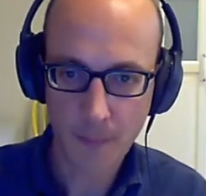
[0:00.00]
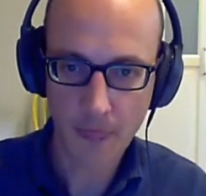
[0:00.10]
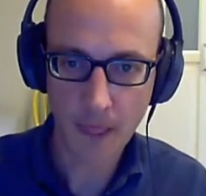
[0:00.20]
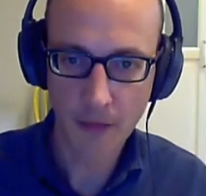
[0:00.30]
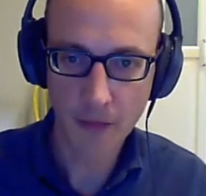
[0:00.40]

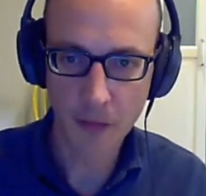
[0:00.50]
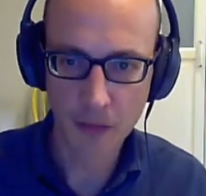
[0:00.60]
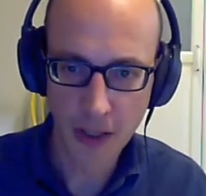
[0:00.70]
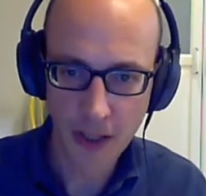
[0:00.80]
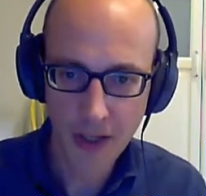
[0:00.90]

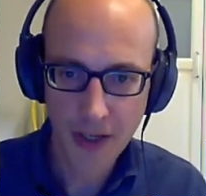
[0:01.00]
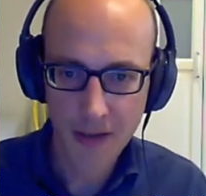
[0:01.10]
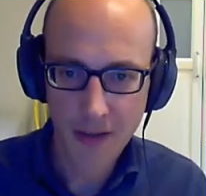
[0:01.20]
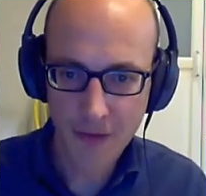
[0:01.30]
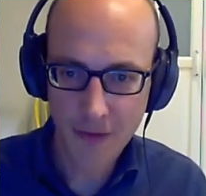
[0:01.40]
So
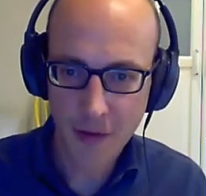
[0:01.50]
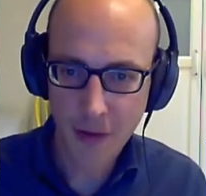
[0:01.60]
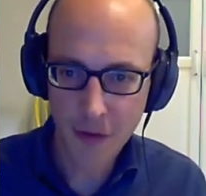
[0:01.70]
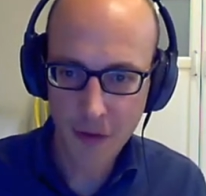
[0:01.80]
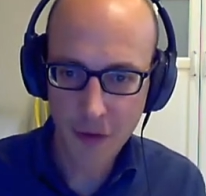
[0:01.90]
this is
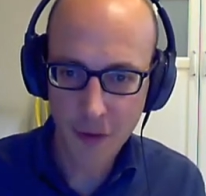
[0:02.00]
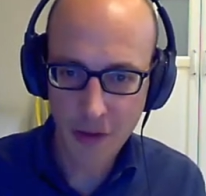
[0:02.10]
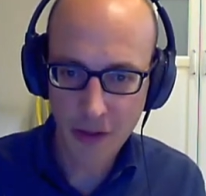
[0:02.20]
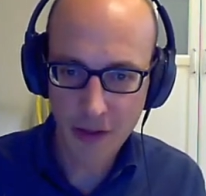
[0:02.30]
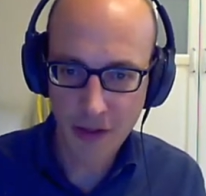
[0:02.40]
closer to
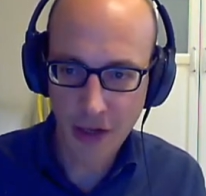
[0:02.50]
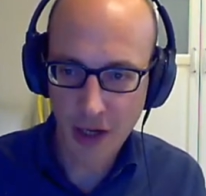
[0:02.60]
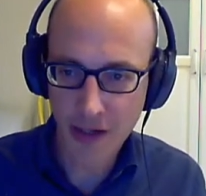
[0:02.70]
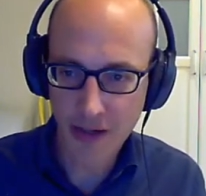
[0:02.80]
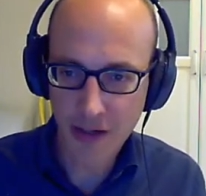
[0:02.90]
the
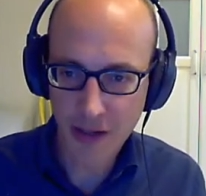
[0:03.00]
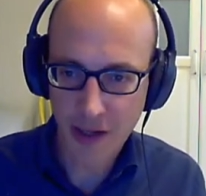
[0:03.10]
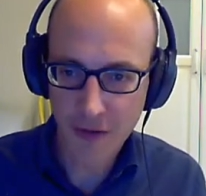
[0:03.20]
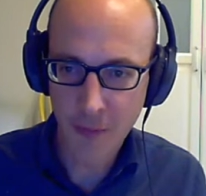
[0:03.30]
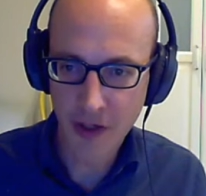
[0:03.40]

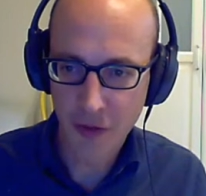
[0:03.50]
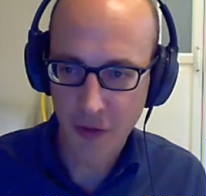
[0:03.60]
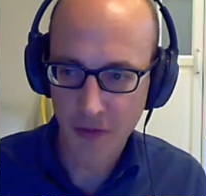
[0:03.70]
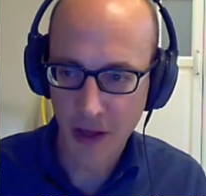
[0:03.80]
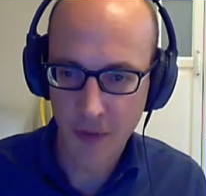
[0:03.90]
idealized picture
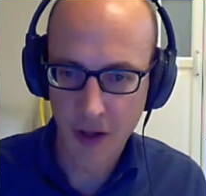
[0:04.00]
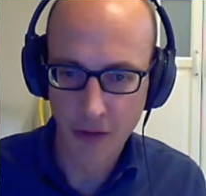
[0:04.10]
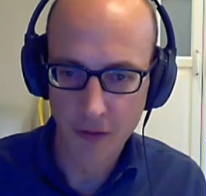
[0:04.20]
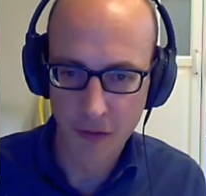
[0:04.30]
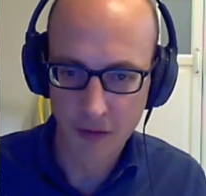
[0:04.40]
of ML.
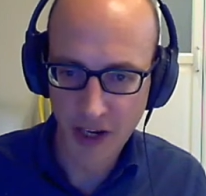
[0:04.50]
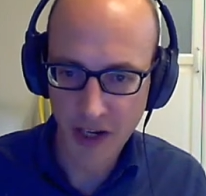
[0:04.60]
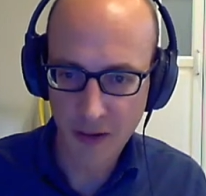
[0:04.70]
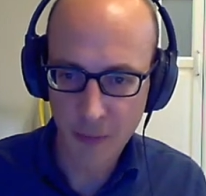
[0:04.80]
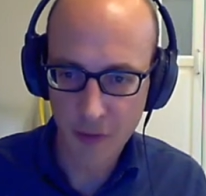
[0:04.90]
So
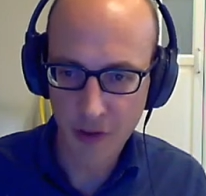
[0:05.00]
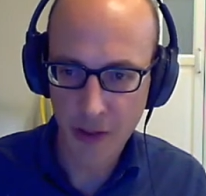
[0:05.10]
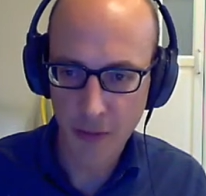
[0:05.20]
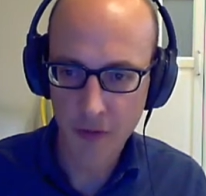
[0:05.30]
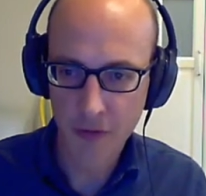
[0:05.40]
data plus
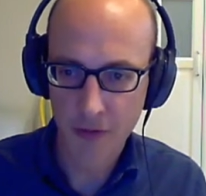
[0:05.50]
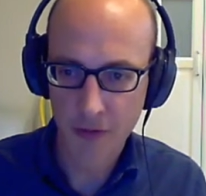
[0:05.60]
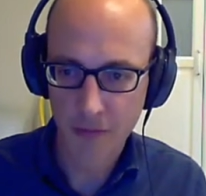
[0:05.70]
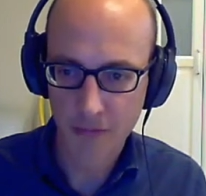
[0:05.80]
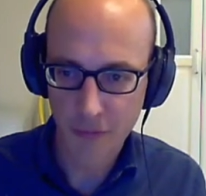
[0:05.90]
labels,
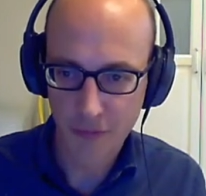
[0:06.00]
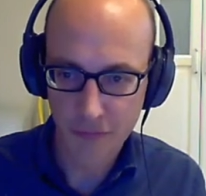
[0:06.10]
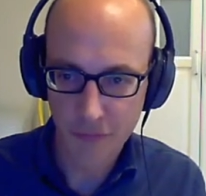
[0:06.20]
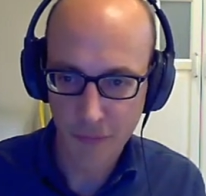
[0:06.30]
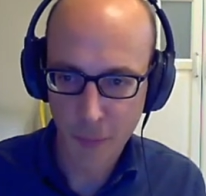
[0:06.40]

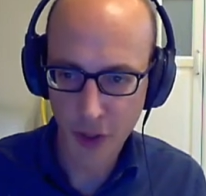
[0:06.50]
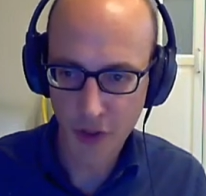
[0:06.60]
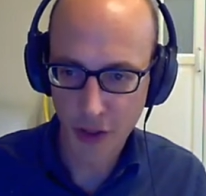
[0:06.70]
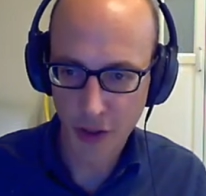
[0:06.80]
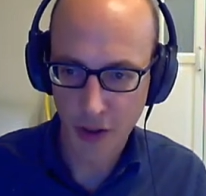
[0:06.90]
put it
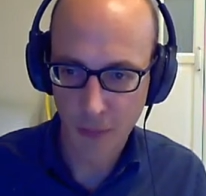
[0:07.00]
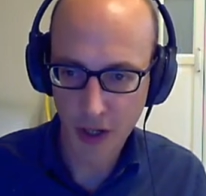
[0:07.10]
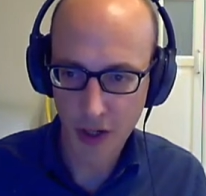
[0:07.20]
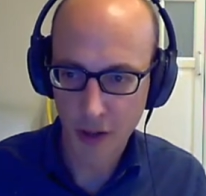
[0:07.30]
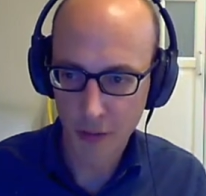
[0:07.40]
in a
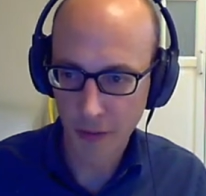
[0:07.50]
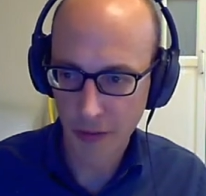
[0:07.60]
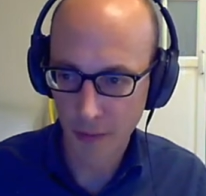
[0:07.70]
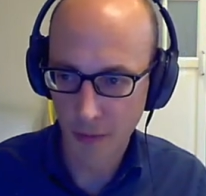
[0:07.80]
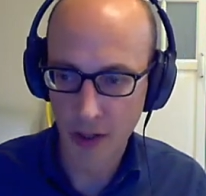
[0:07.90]
big
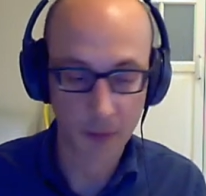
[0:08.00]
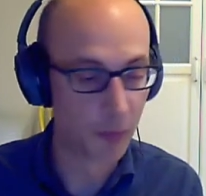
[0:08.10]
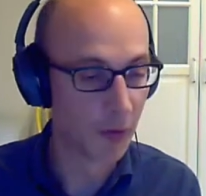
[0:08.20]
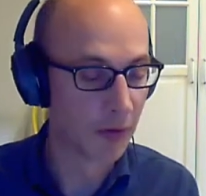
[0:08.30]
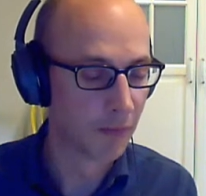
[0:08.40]
algorithm and
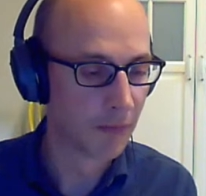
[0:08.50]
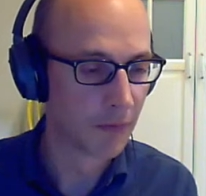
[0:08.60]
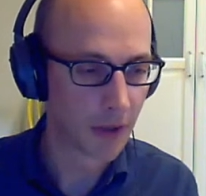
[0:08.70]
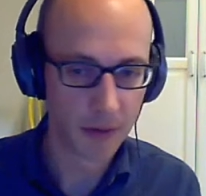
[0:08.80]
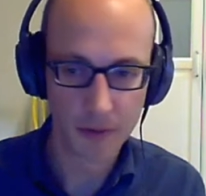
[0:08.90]
deploy,
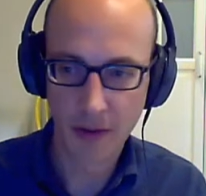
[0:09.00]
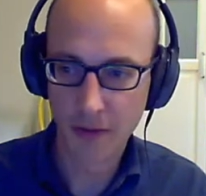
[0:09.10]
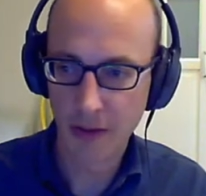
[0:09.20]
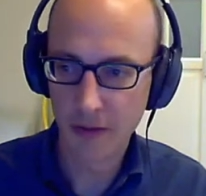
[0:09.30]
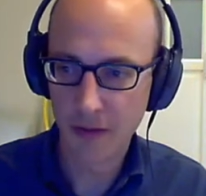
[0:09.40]
right?
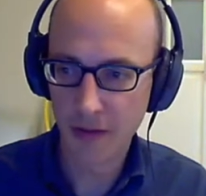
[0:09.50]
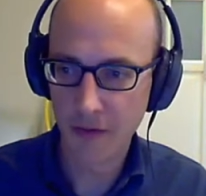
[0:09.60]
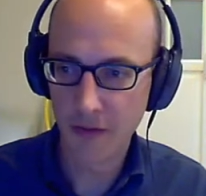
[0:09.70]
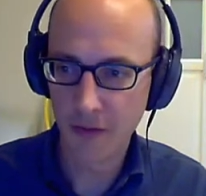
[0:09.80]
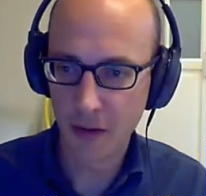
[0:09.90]
This
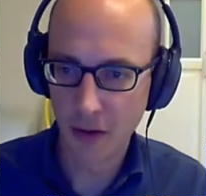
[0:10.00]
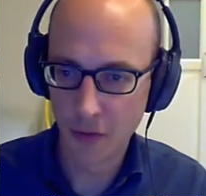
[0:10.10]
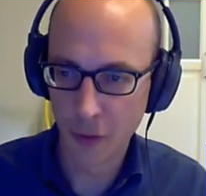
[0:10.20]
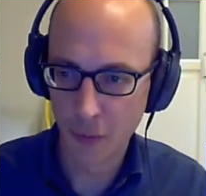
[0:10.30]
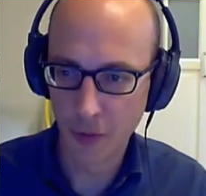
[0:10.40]
is the
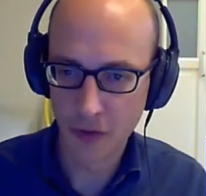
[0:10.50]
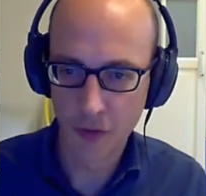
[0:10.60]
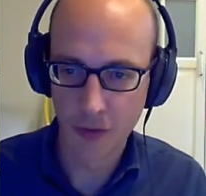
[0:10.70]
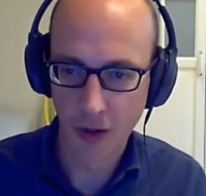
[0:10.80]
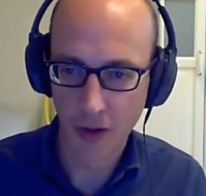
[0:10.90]
cartoon
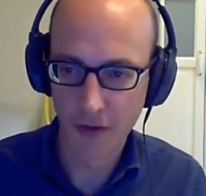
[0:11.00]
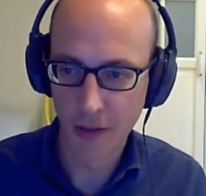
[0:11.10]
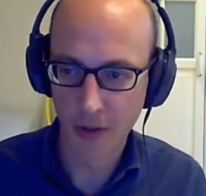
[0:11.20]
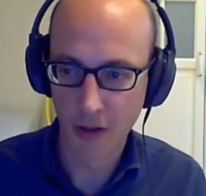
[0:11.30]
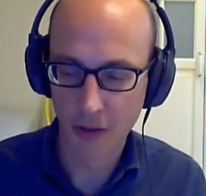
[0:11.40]
picture of
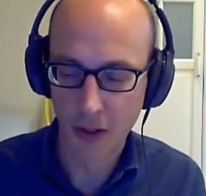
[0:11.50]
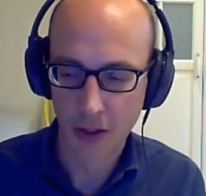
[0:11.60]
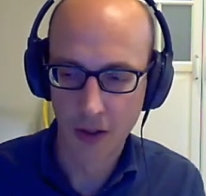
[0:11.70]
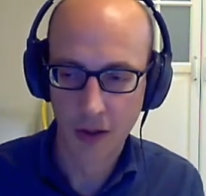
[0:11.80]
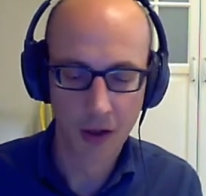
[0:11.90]
ML.
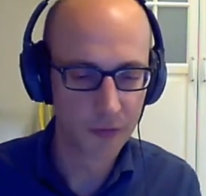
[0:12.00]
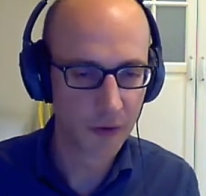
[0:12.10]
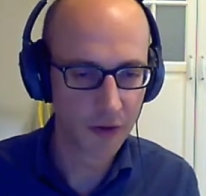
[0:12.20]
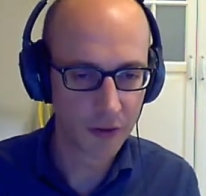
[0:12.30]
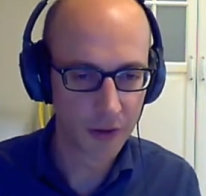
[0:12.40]

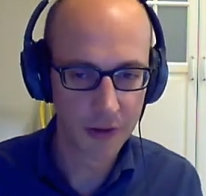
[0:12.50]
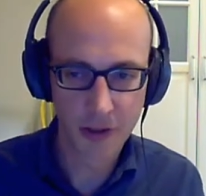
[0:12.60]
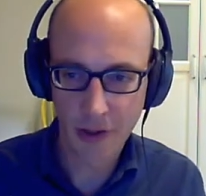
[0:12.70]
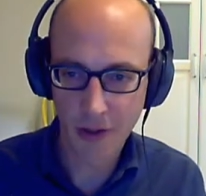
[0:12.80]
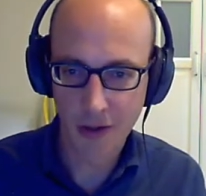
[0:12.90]
Unfortunately,